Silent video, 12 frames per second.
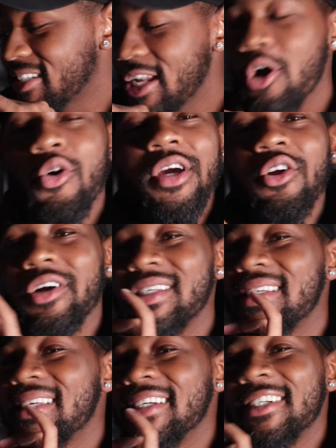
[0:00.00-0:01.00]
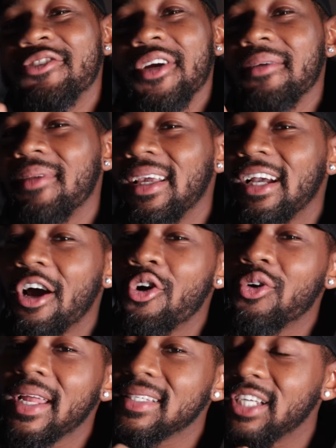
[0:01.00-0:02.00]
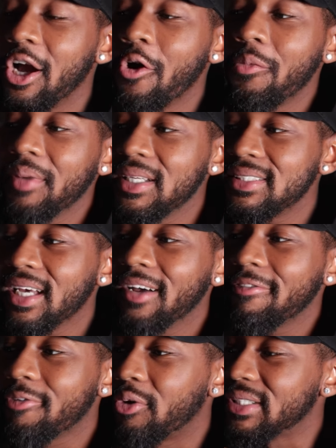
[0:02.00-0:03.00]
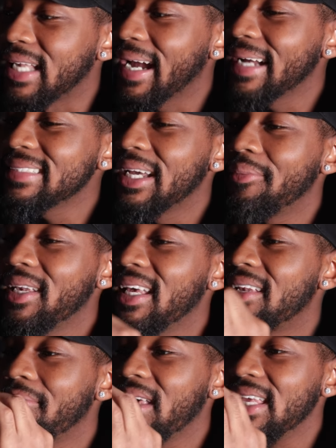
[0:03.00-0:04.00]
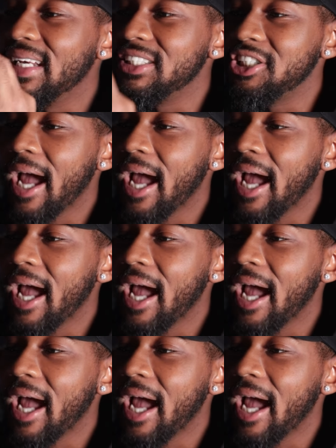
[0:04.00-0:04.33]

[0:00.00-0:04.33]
snowing or just extremely cold, that's going to be tough for us. Like I said, we need them heated